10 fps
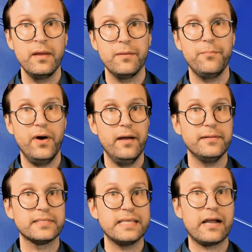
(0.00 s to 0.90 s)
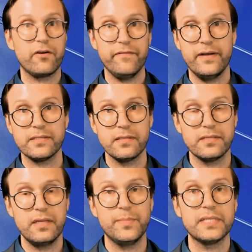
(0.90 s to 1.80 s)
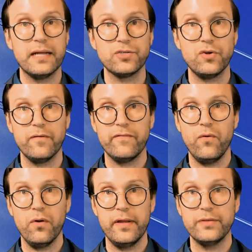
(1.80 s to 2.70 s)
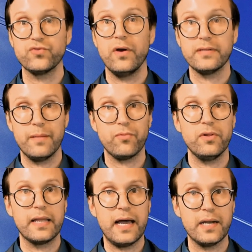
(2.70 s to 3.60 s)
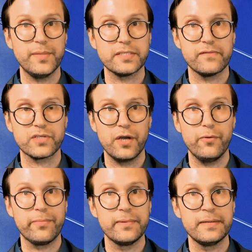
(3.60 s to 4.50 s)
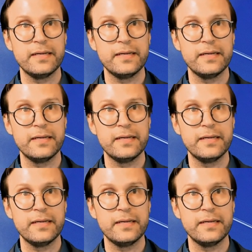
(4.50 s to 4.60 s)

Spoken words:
but sacrifices the potential for intratemporal economies of scope.